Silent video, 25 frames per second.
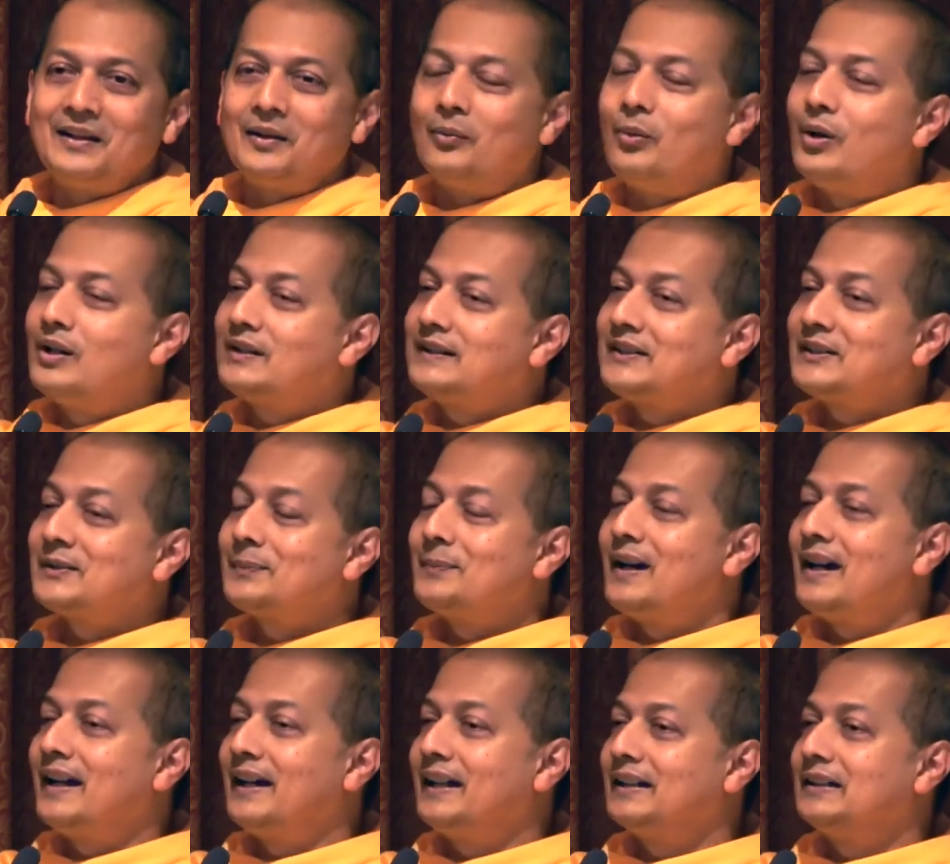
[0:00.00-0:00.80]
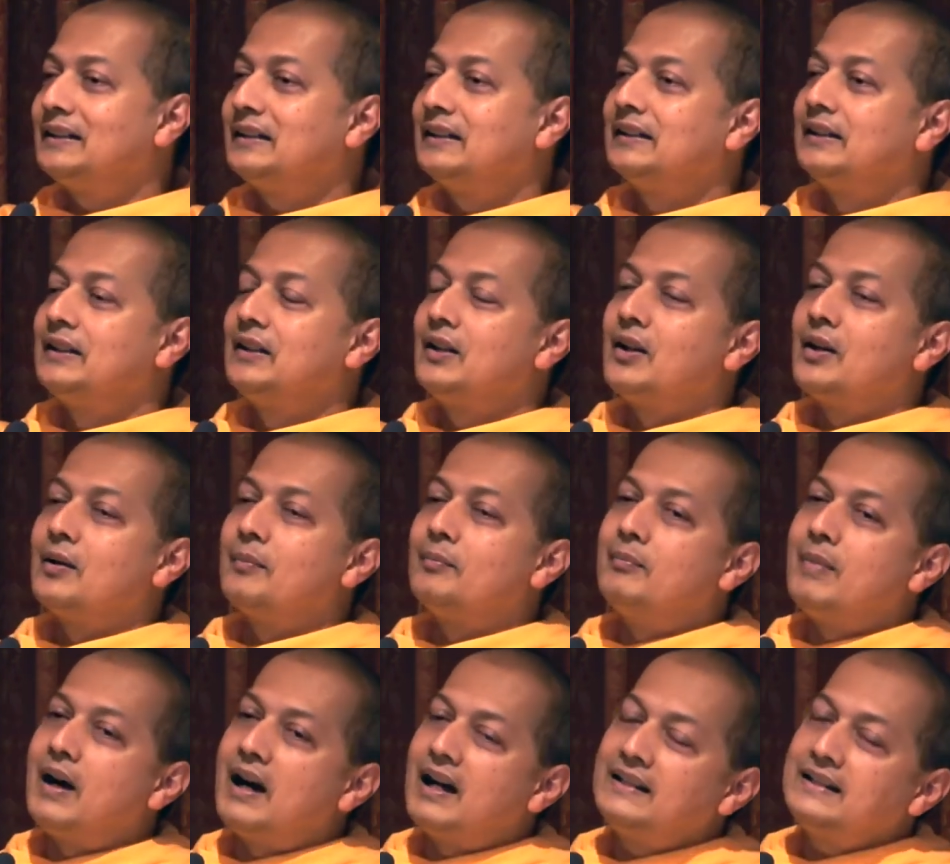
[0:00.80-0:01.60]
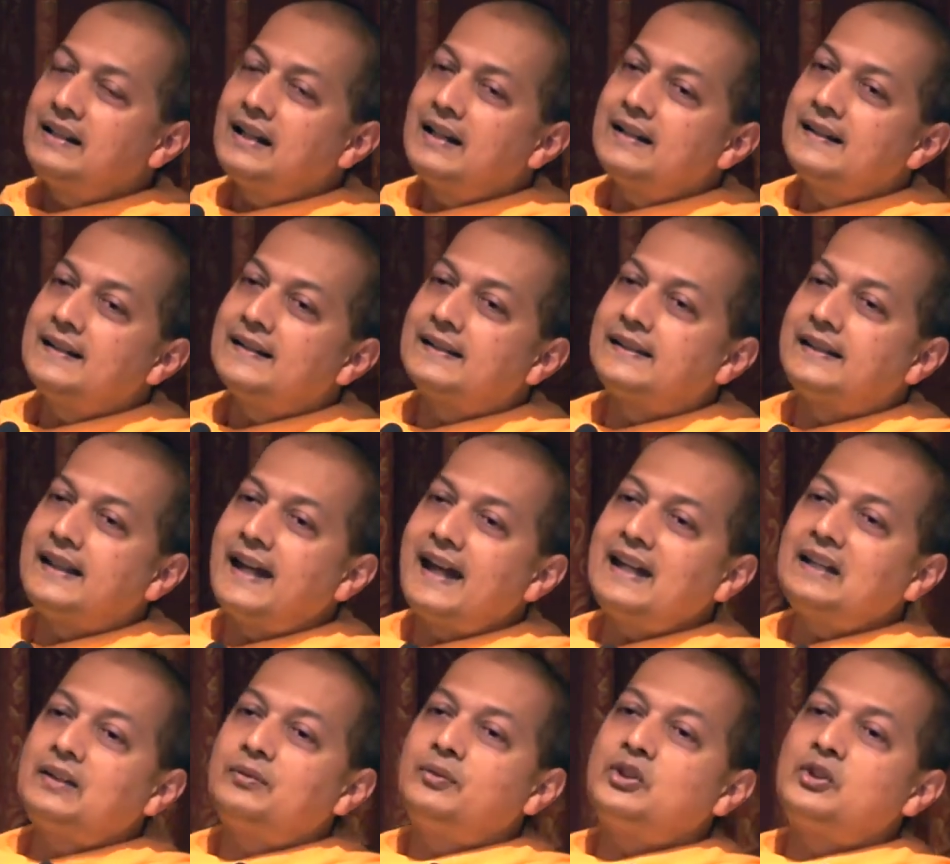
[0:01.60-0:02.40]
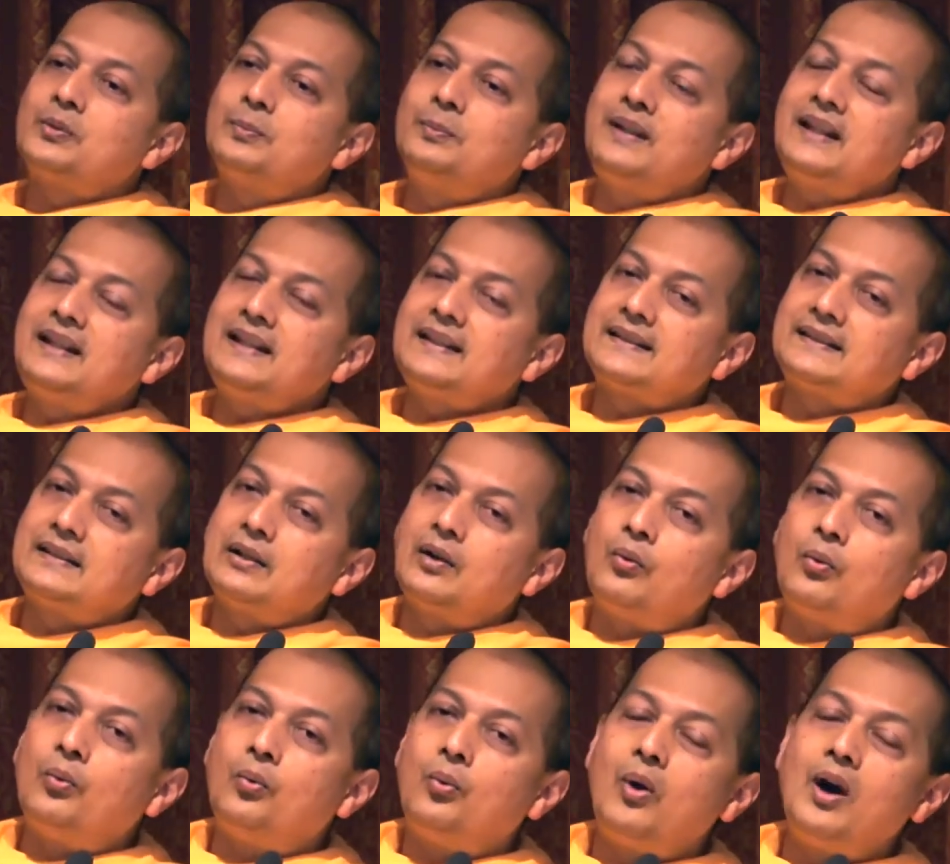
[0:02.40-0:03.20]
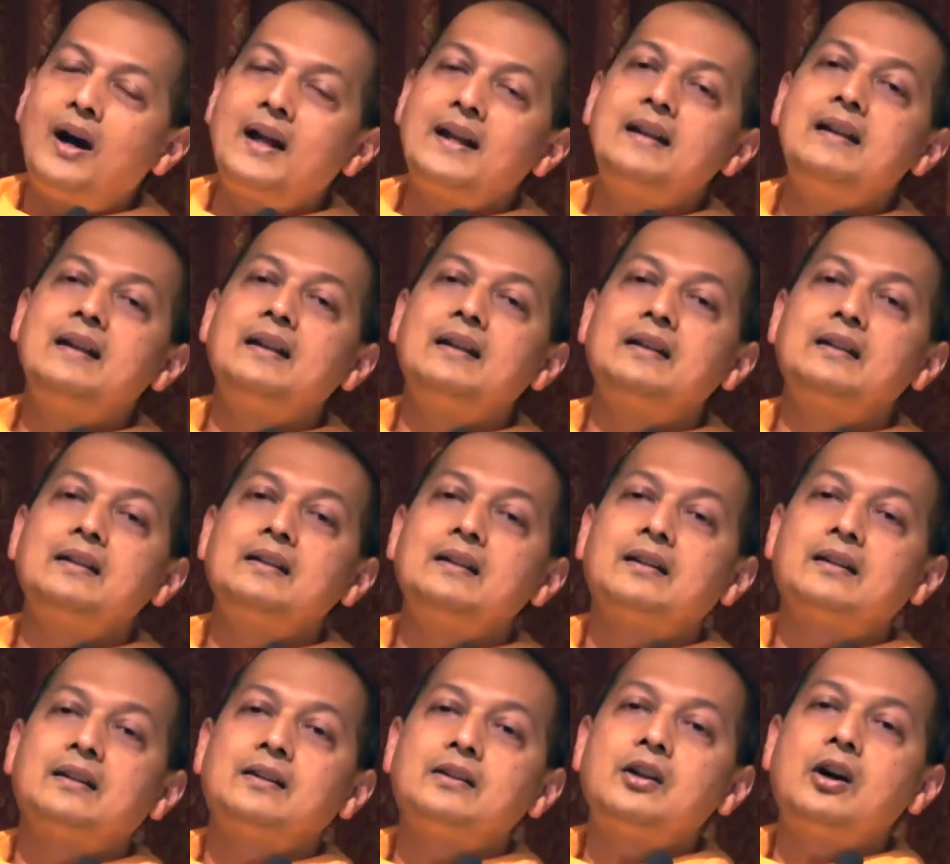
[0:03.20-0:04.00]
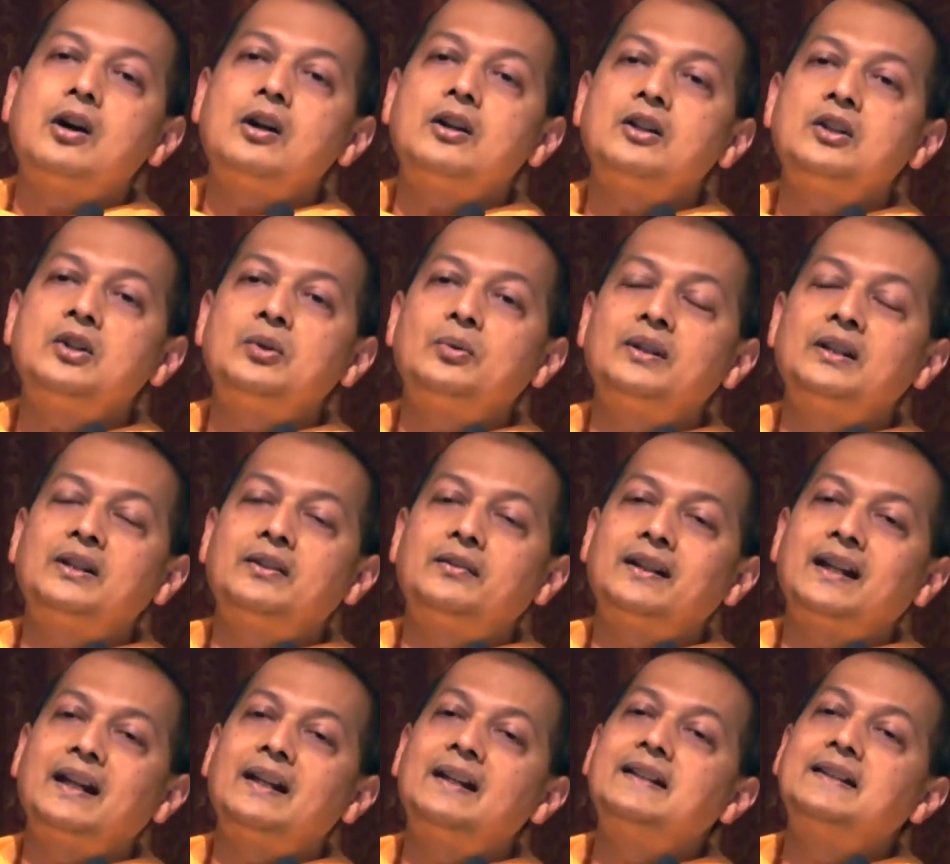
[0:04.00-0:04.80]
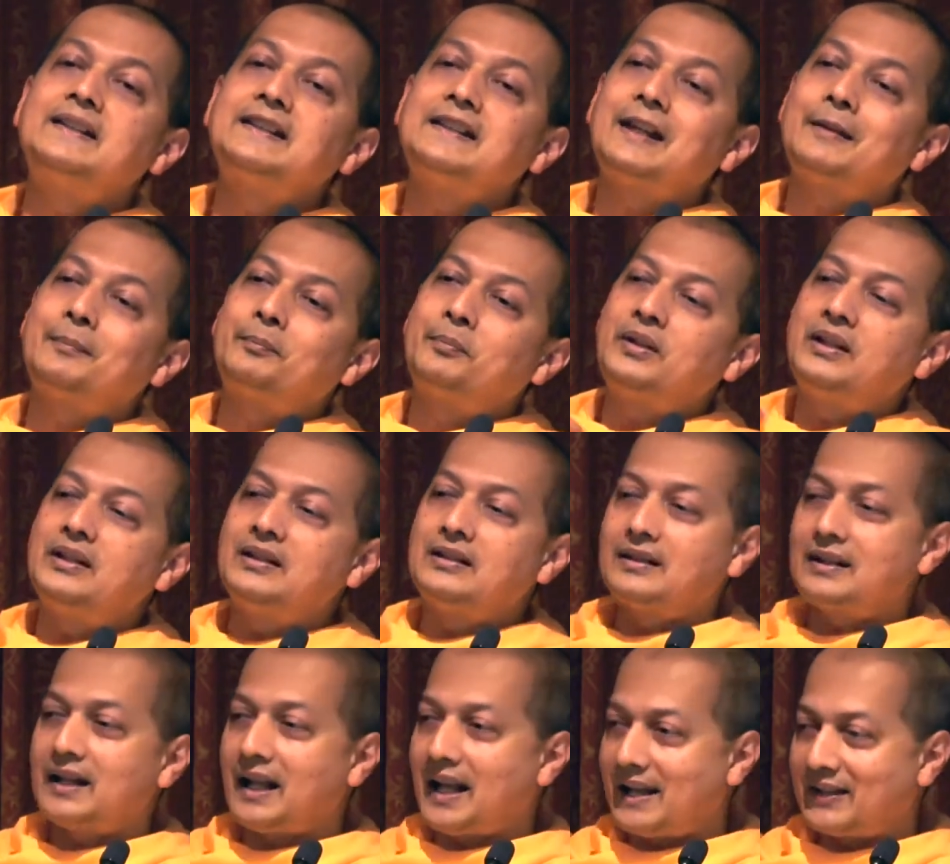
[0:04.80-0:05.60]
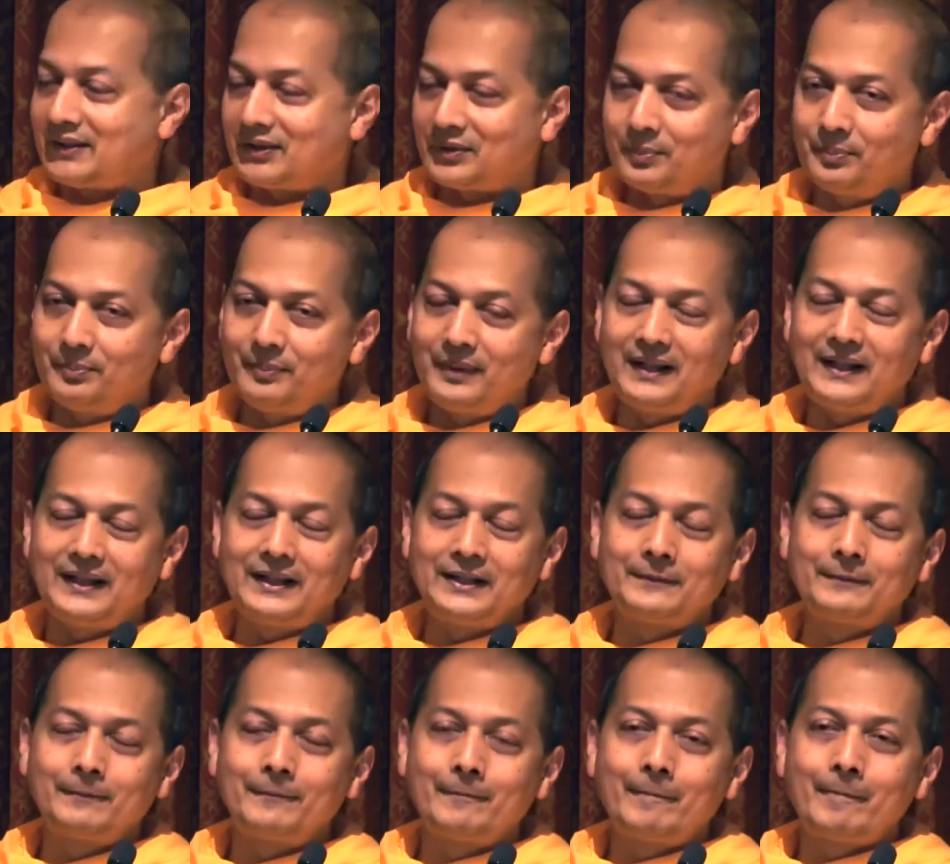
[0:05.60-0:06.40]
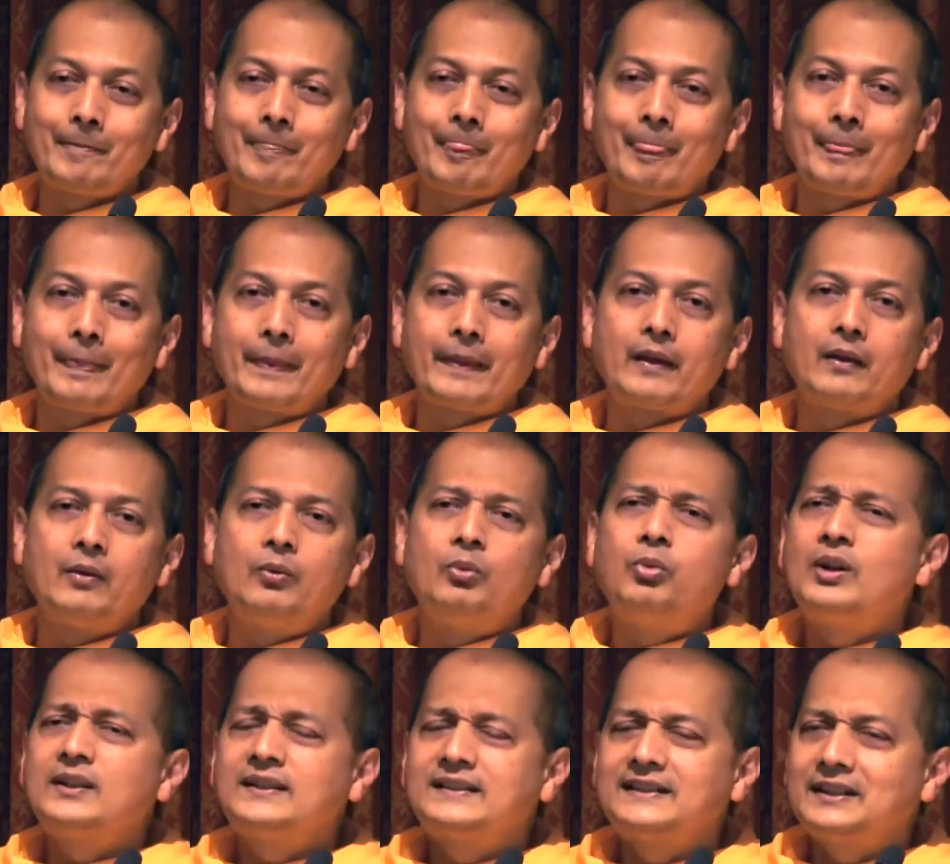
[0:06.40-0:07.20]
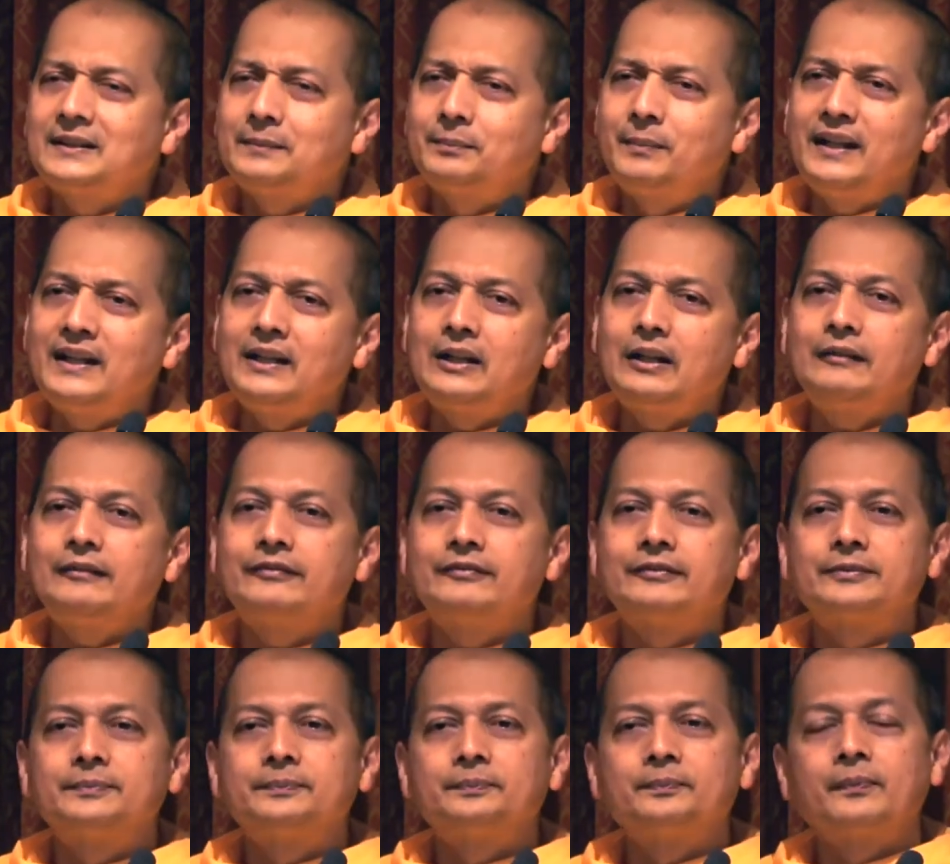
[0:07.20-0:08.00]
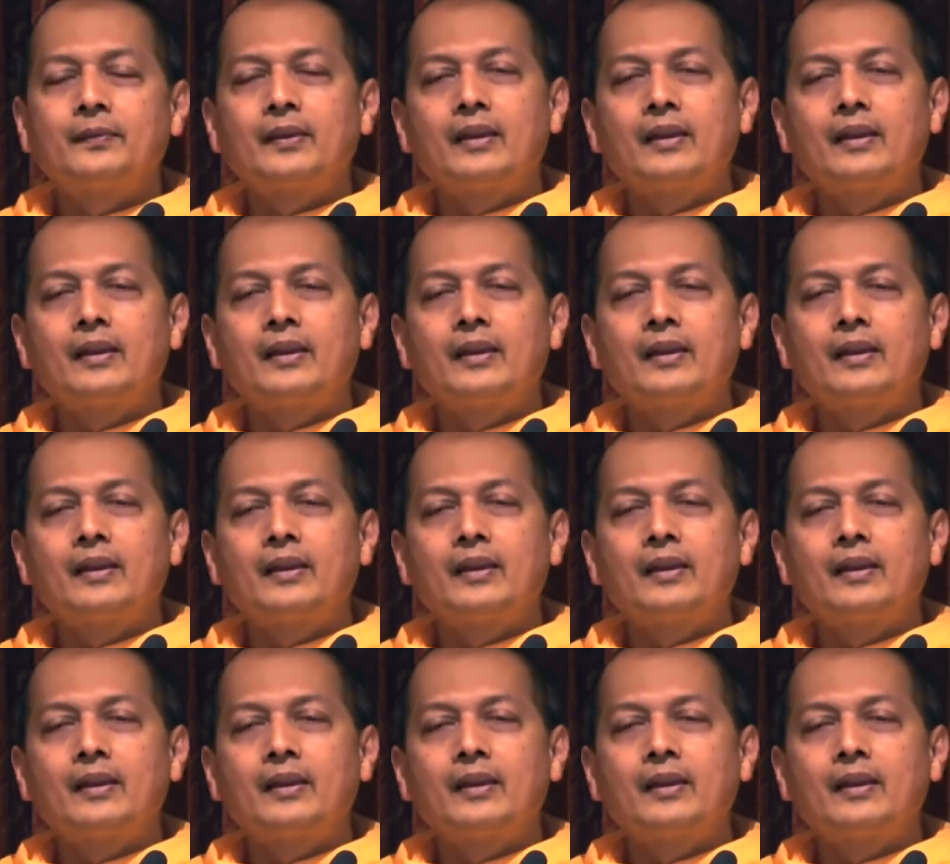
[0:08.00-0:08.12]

What is Maya? Maya is that which makes the one non dual reality appear as many. What's it made of?